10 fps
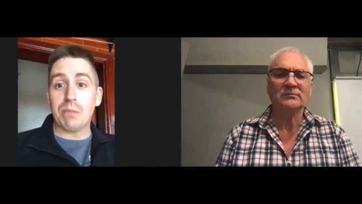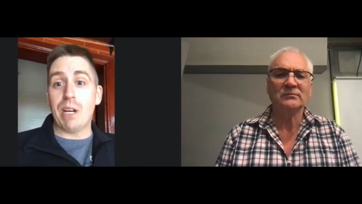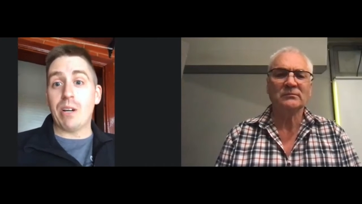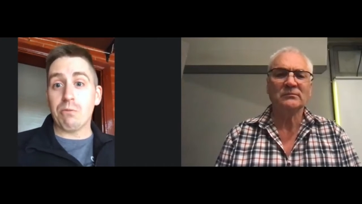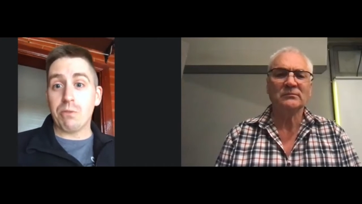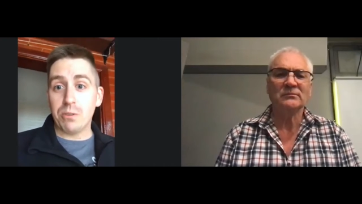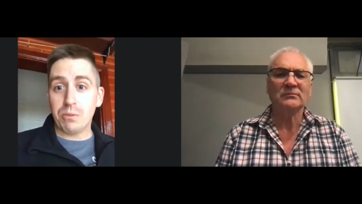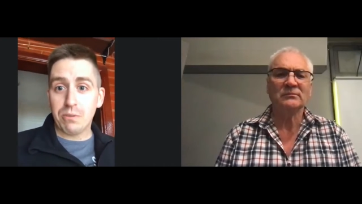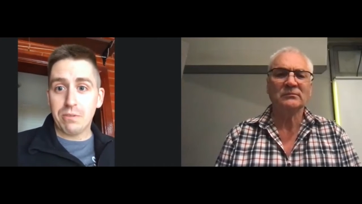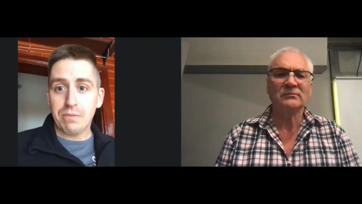Speaker 1: Mountain View.
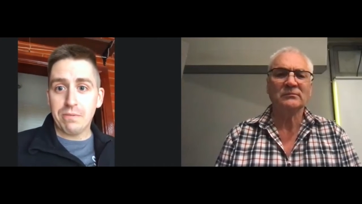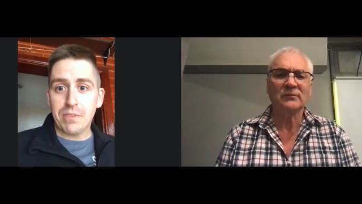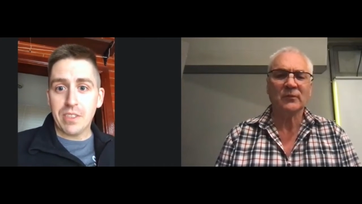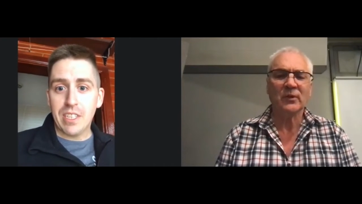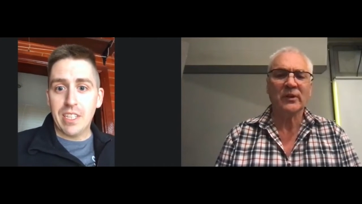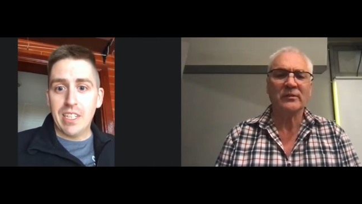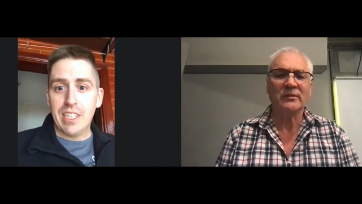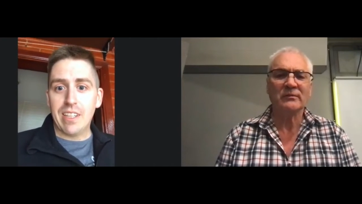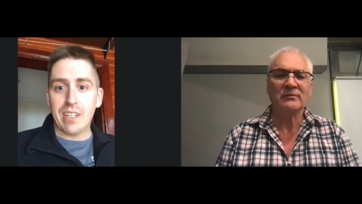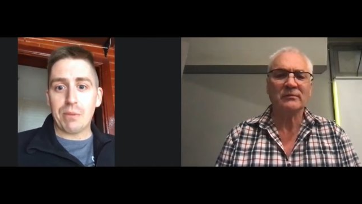Right.
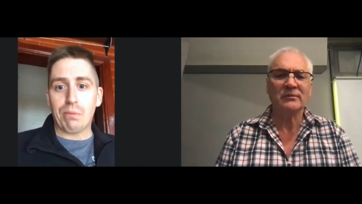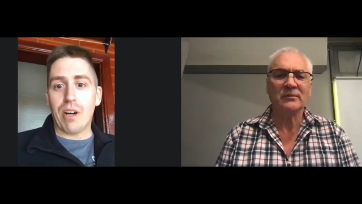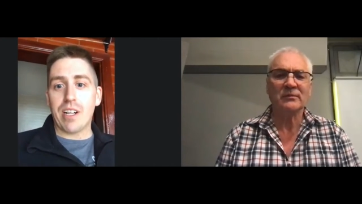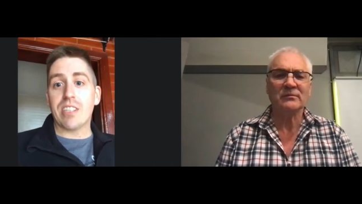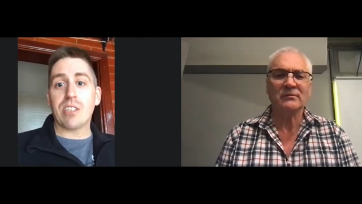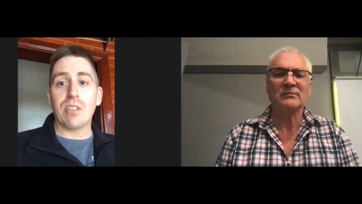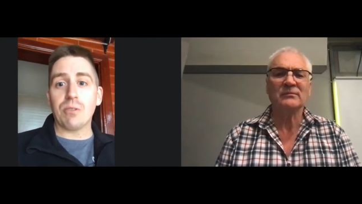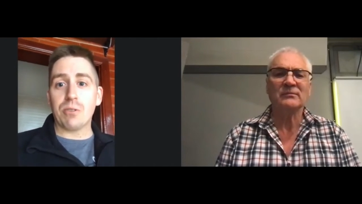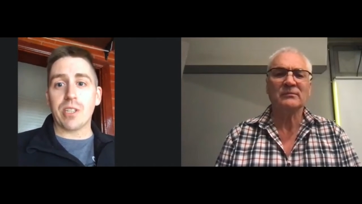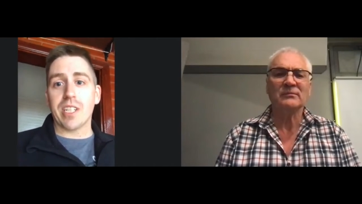That has brought us
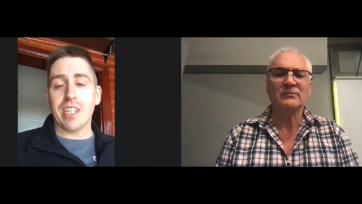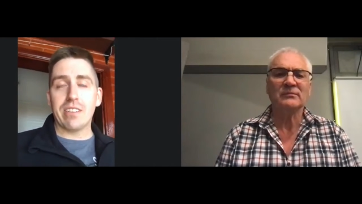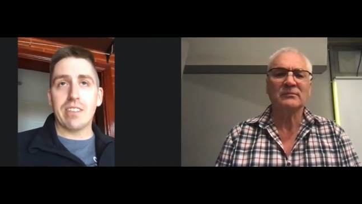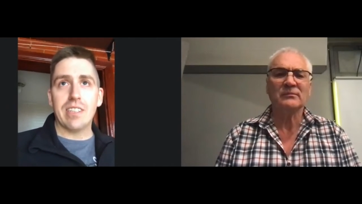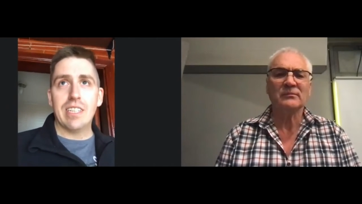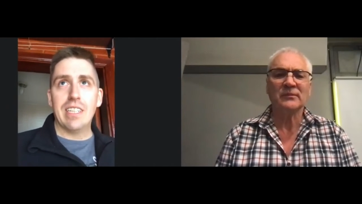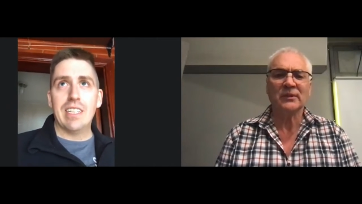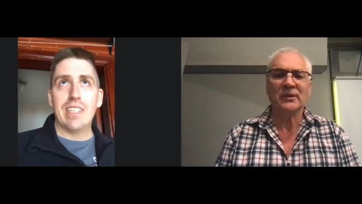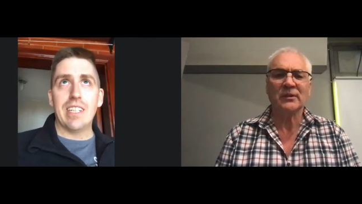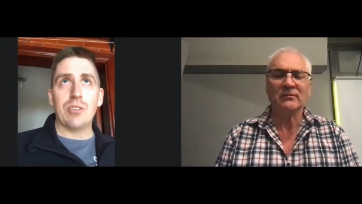closer together.
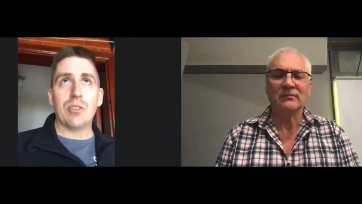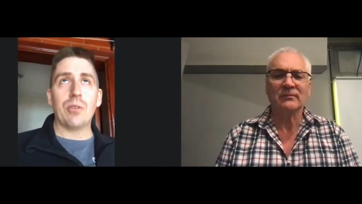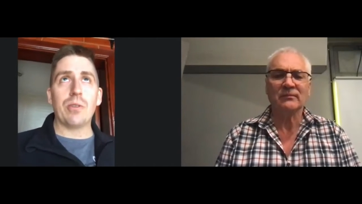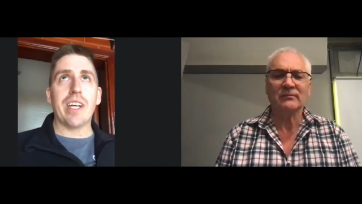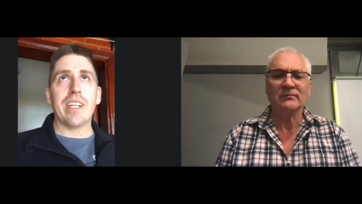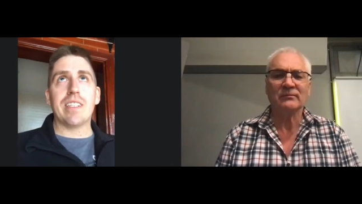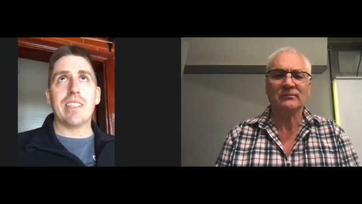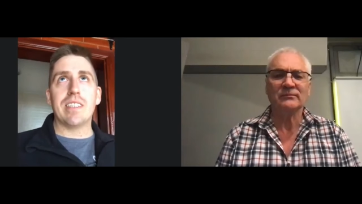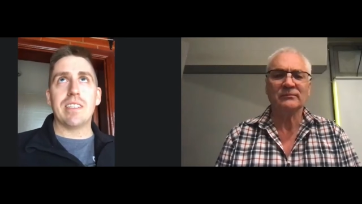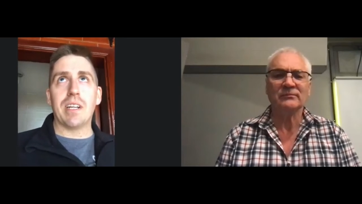Yeah. And so that
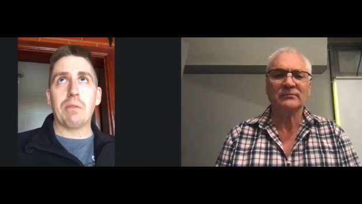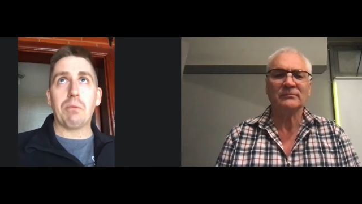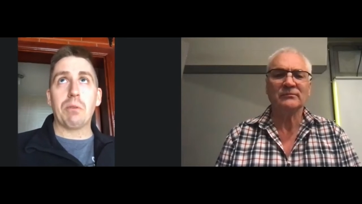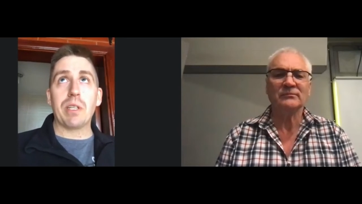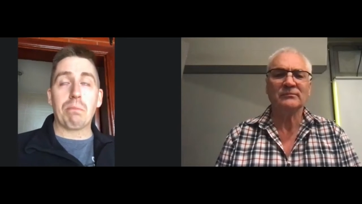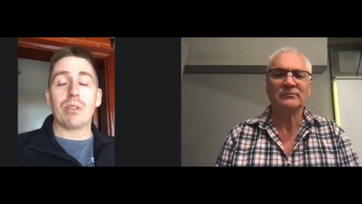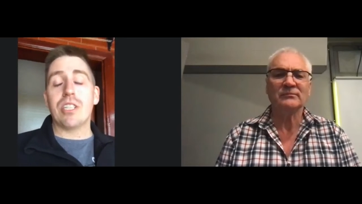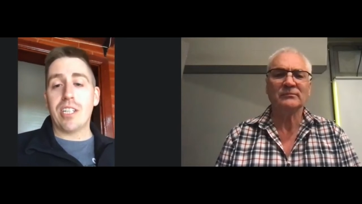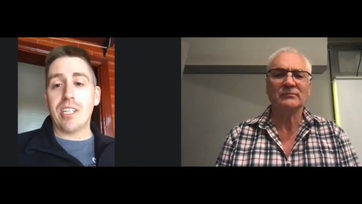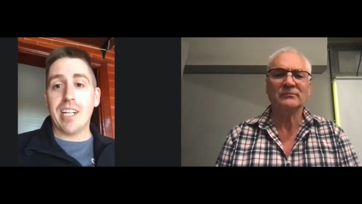I'd really
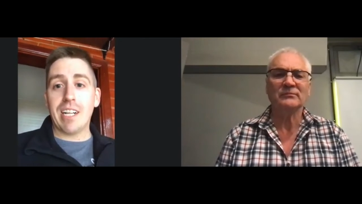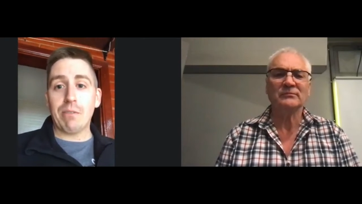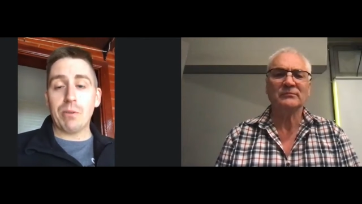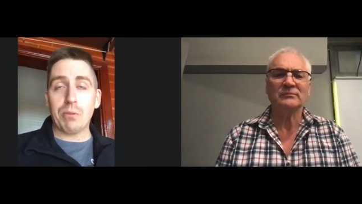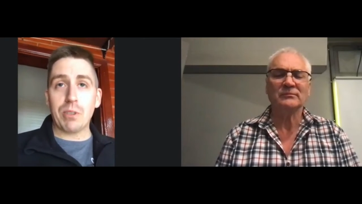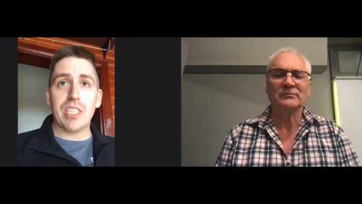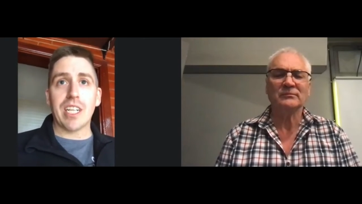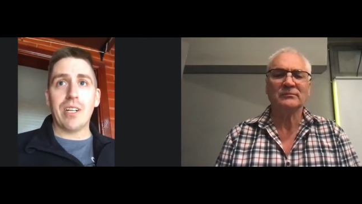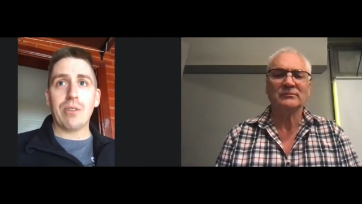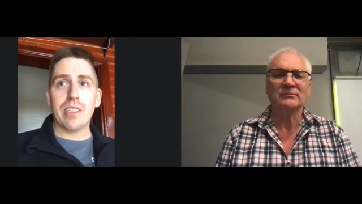appreciate everyone reaching
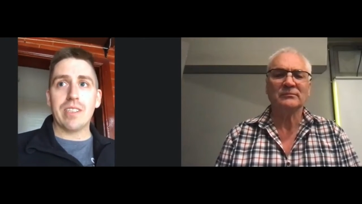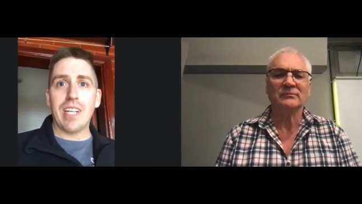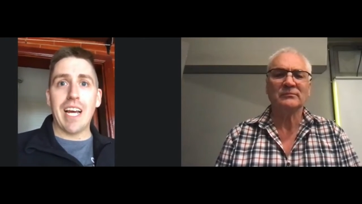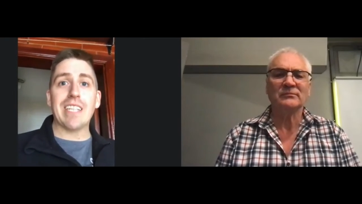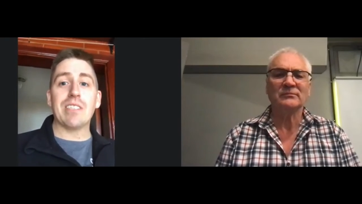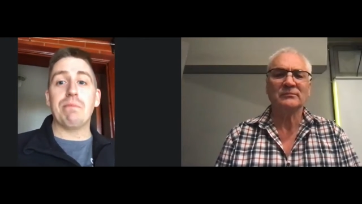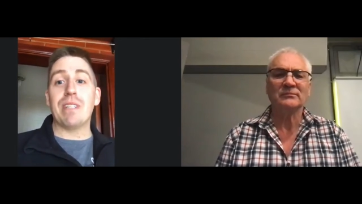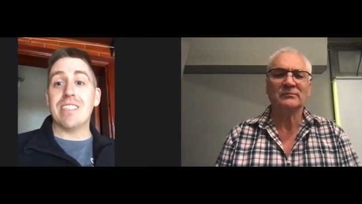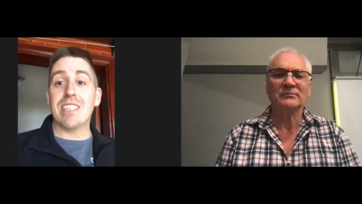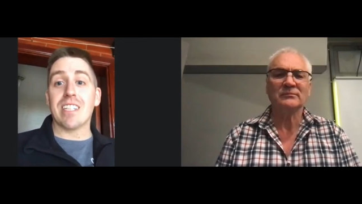out. It hasn't been
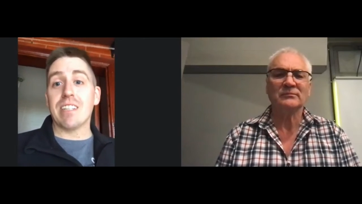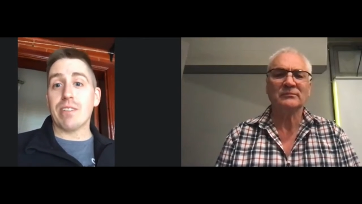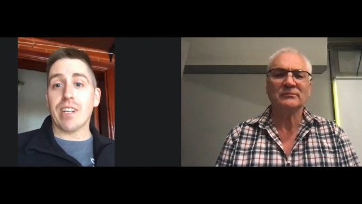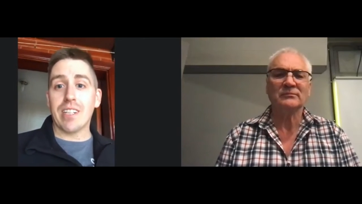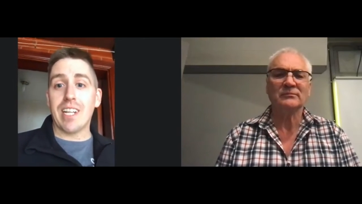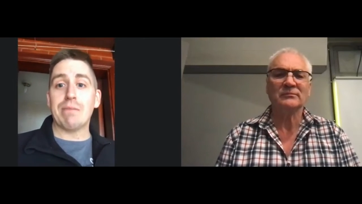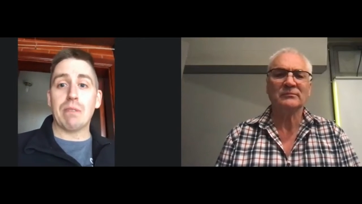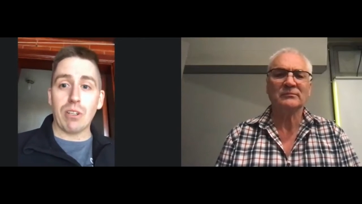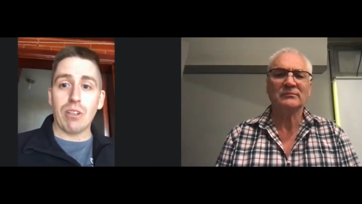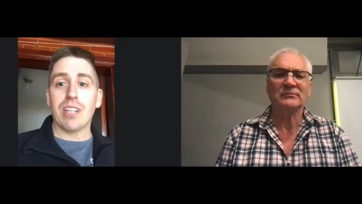insignificant. It has
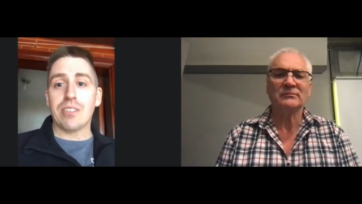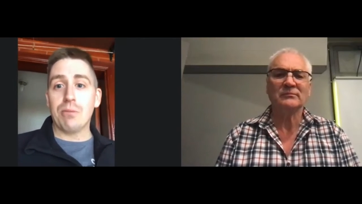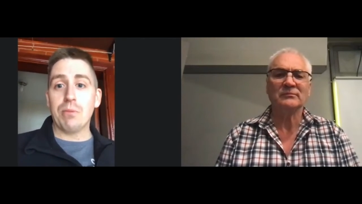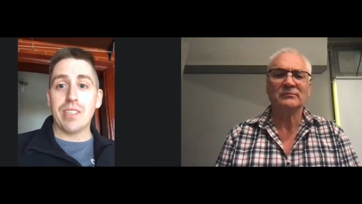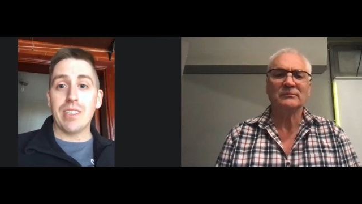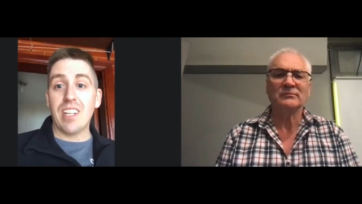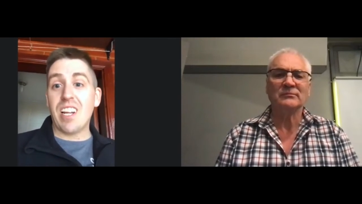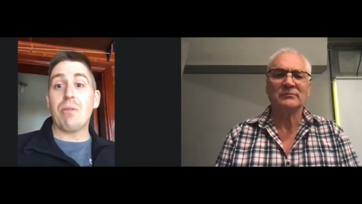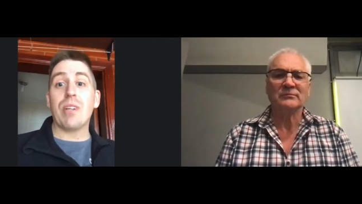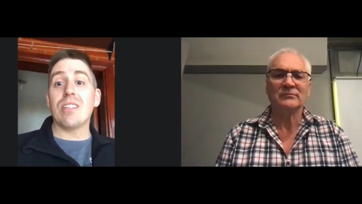meant a lot to me. And
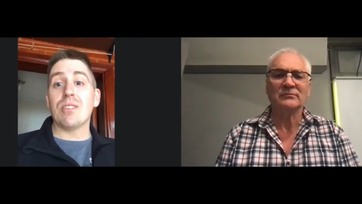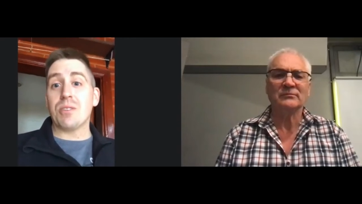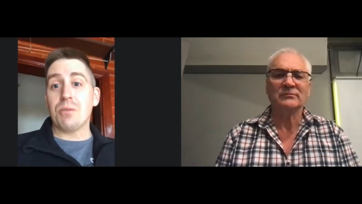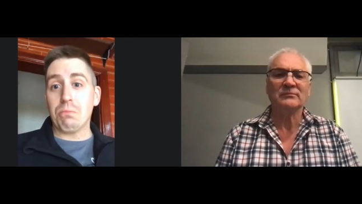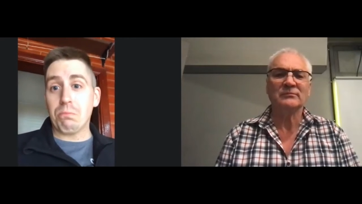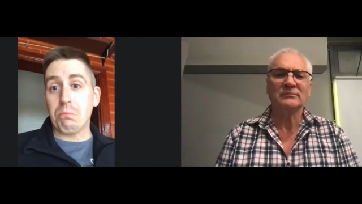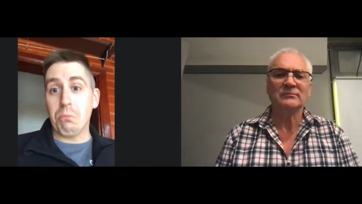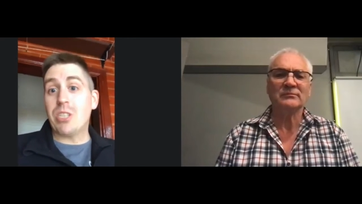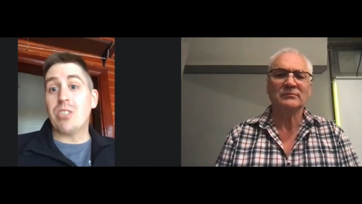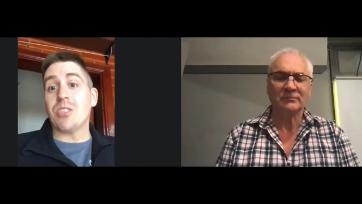anyone else who
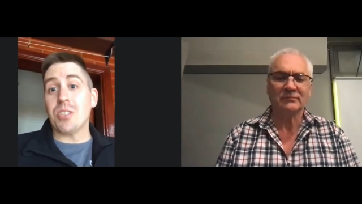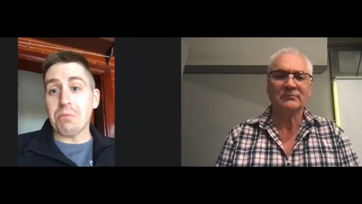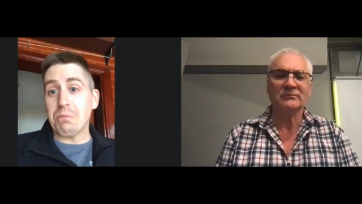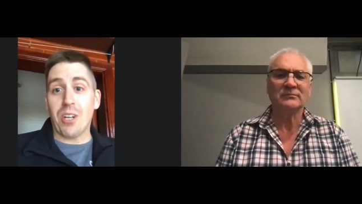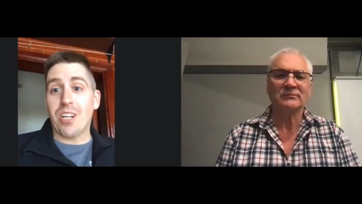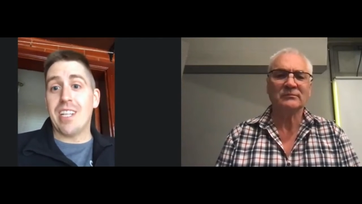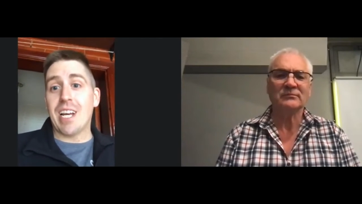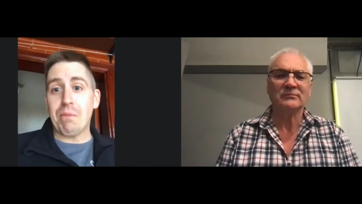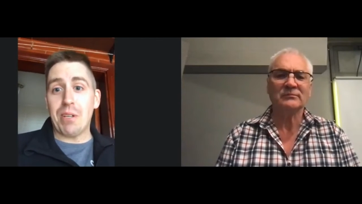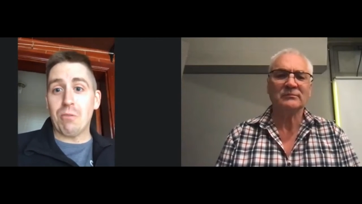wishes to
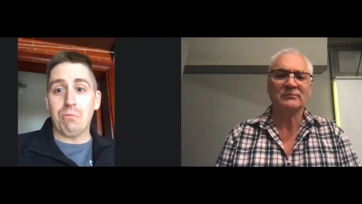contact me, don't